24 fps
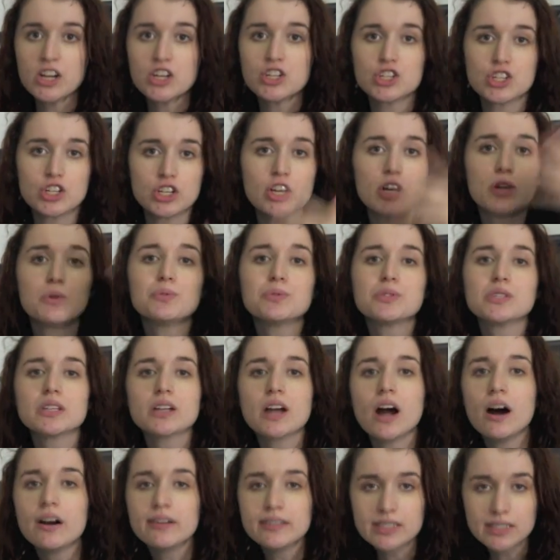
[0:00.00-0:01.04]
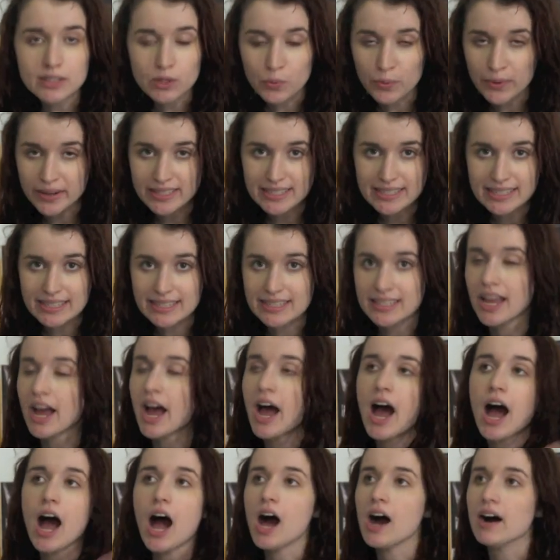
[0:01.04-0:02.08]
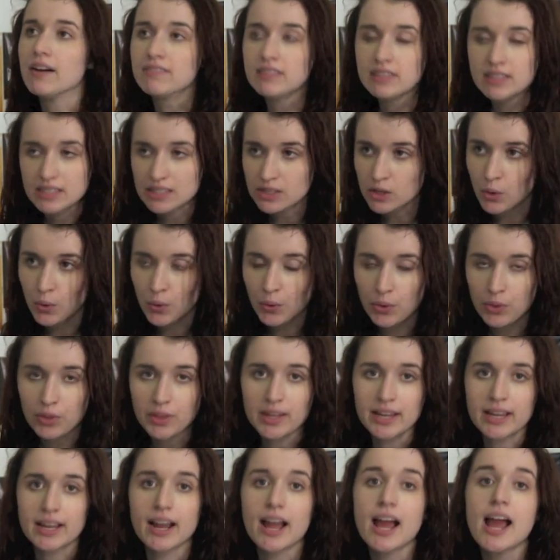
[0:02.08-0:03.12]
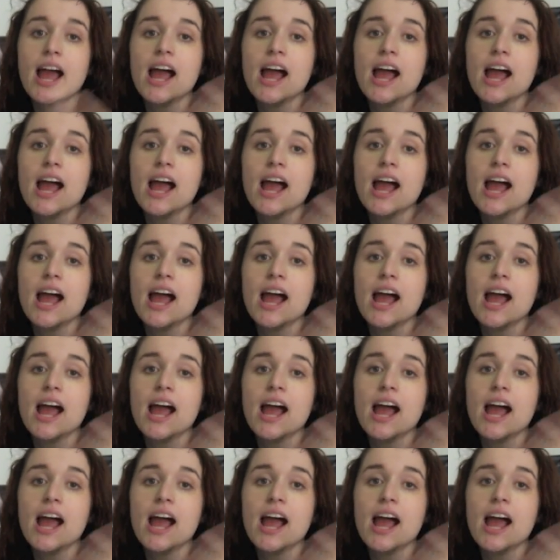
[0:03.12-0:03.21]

she knows the consequences of this whole thing.